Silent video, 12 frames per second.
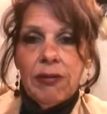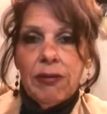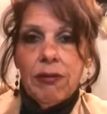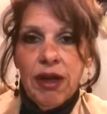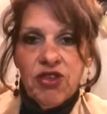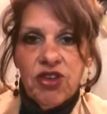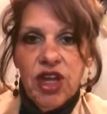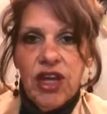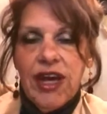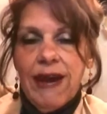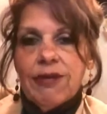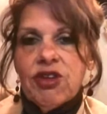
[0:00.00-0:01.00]
much
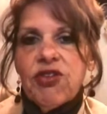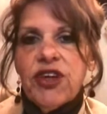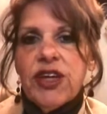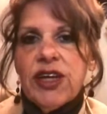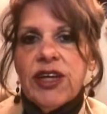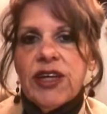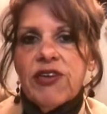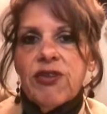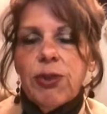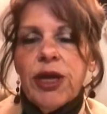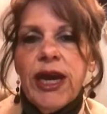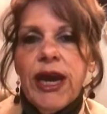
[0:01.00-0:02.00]
like I was feeling this
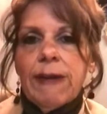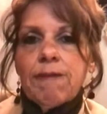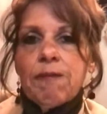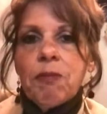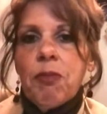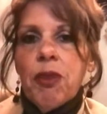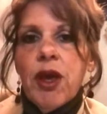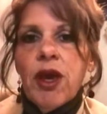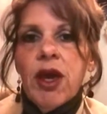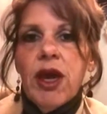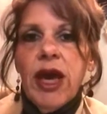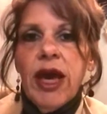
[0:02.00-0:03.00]
weekend.
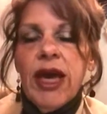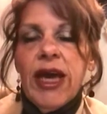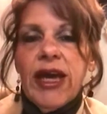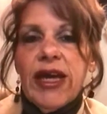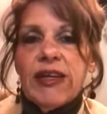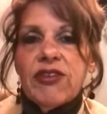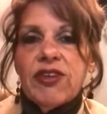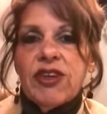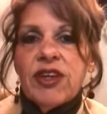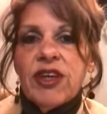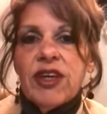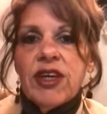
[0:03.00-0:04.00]
And
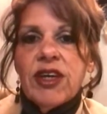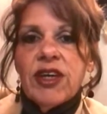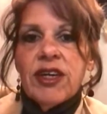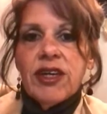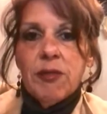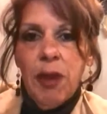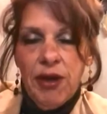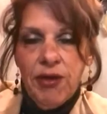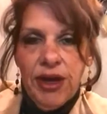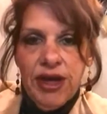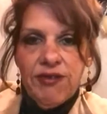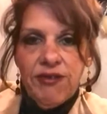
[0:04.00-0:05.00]
my
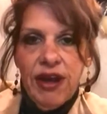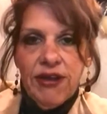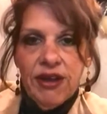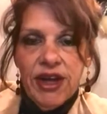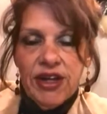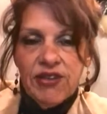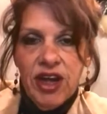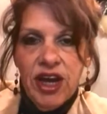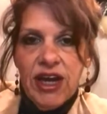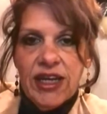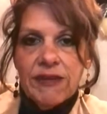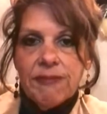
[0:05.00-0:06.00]
grandfather had
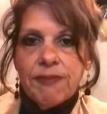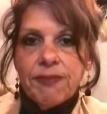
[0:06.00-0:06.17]
died.